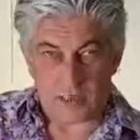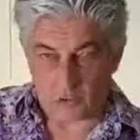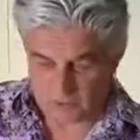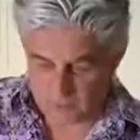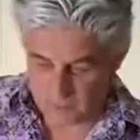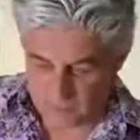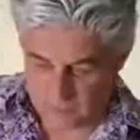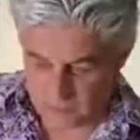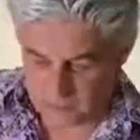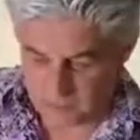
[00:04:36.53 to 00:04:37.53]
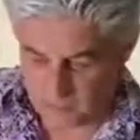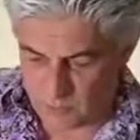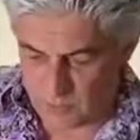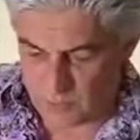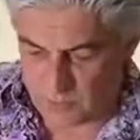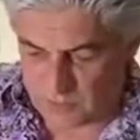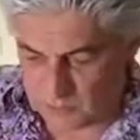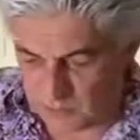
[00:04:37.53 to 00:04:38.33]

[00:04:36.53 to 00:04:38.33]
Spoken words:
watching it really, because you want to wait.